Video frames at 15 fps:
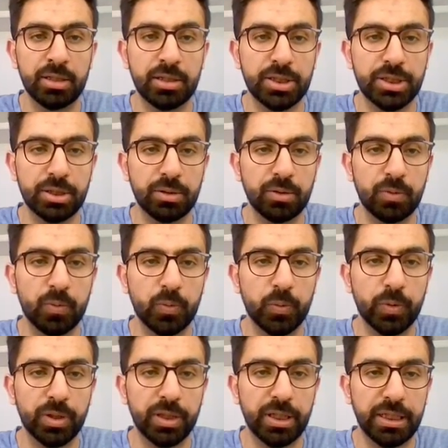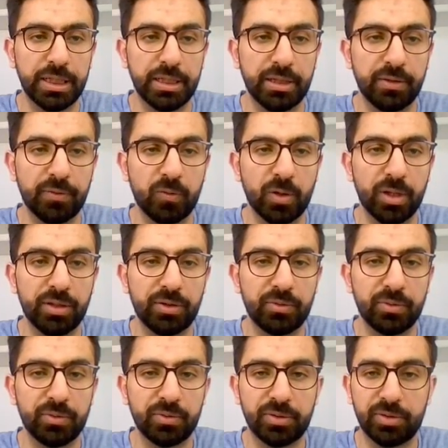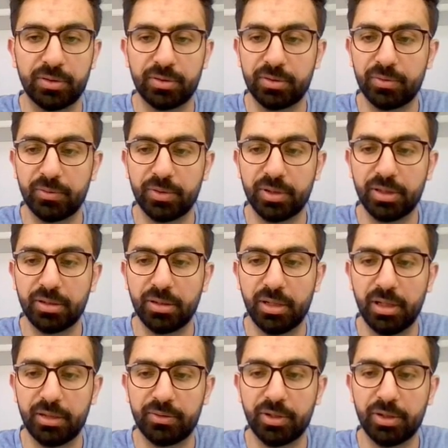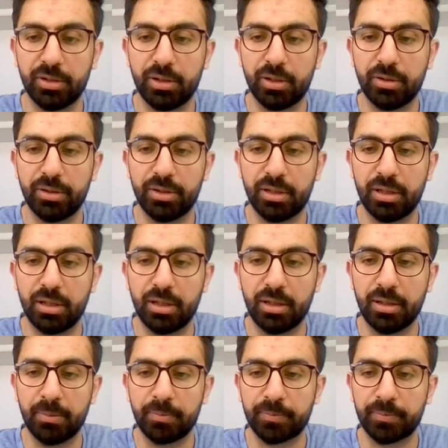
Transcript: So if we want to turn on the